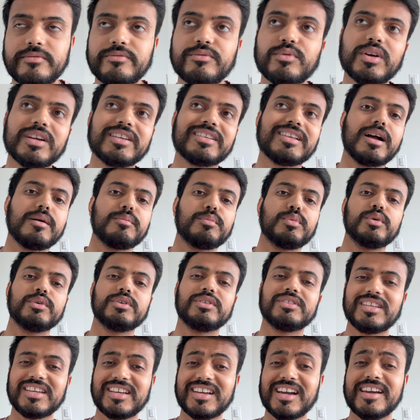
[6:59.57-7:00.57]
for example, you
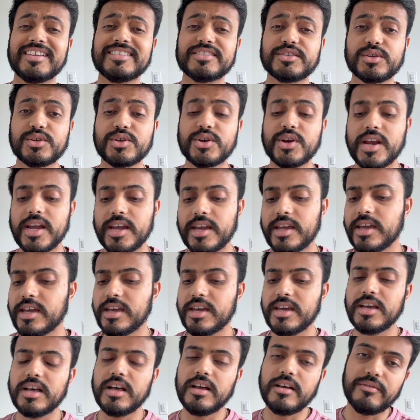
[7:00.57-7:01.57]
take an ice tray,
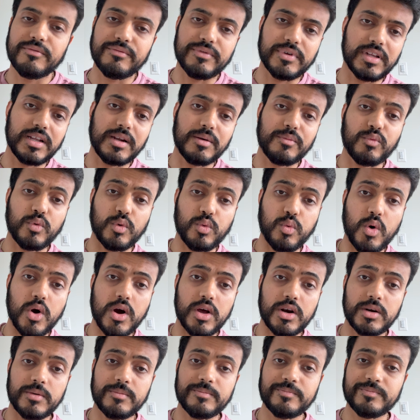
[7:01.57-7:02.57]
fill it up with water.